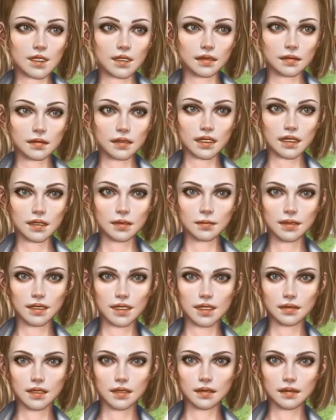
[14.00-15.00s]
too
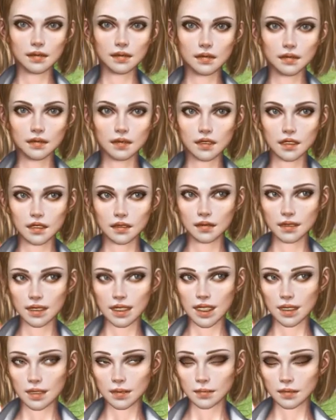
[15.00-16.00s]
large, no detail too
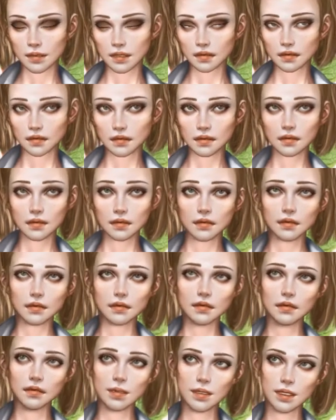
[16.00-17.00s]
small.
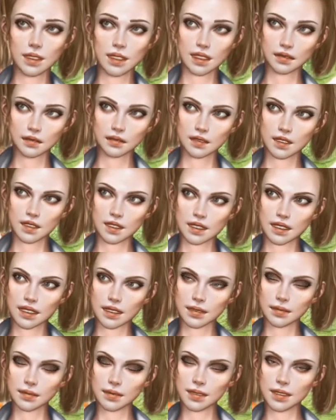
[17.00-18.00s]
The Deluxe
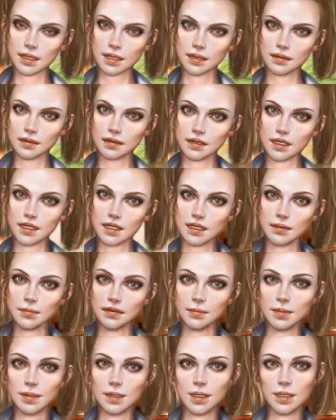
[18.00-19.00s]
Rubens is a short
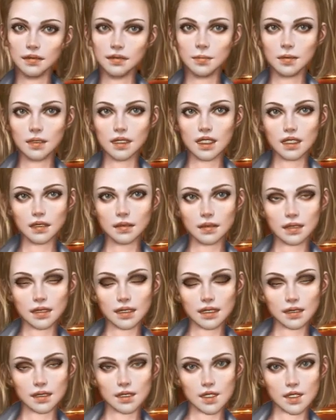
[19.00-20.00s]
walk from Victoria
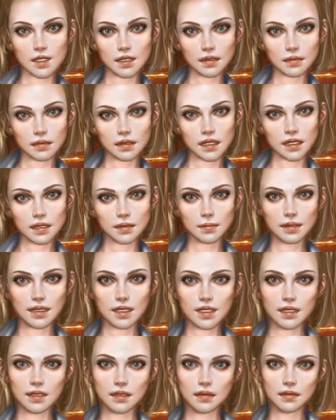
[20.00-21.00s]
train, underground and
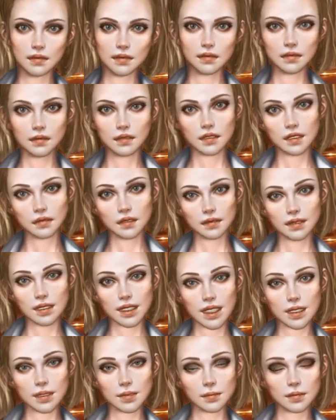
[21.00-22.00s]
bus stations, and is
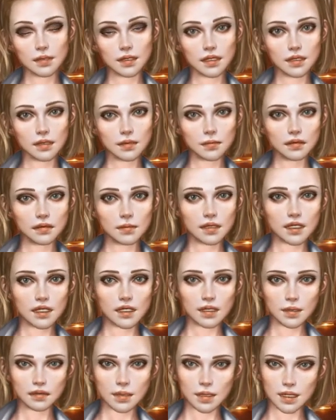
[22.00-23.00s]
ideal for
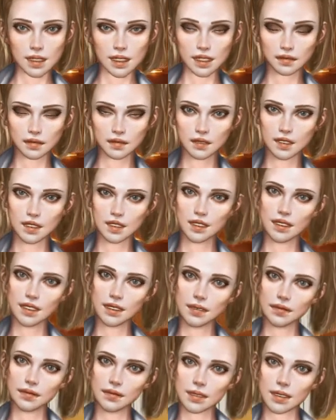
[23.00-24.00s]
Victoria Palace Theatre and
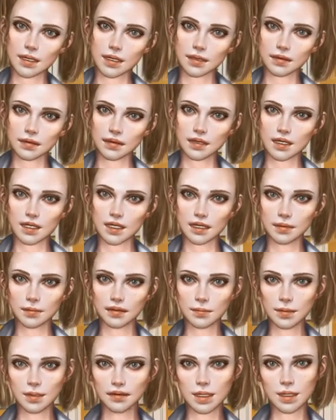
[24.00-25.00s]
Victoria Apollo
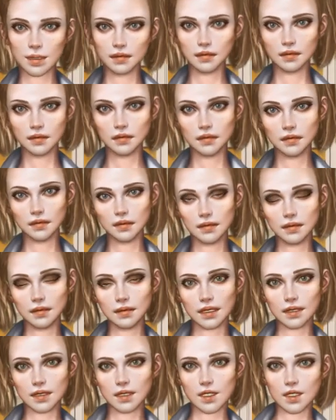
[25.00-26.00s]
Theatre.
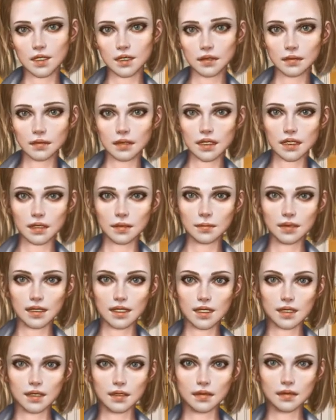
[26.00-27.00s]
A short walk
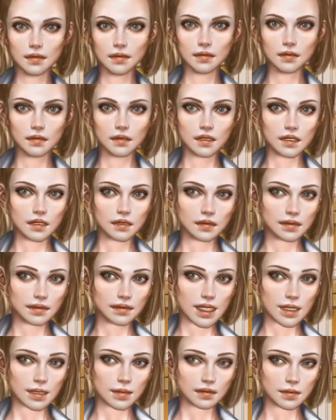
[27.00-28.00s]
away are Westminster,
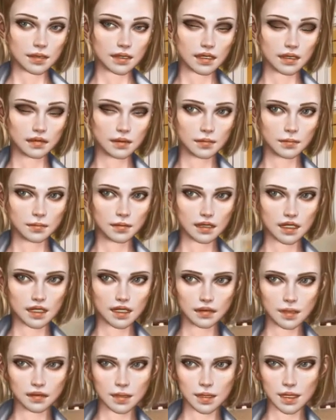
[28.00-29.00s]
Green Park and
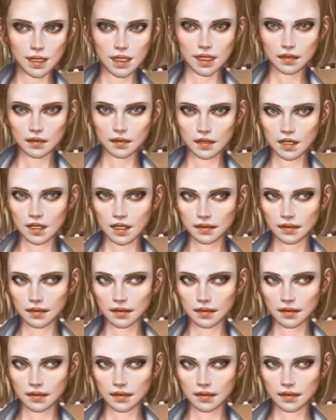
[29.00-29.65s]
Shaftesbury Avenue.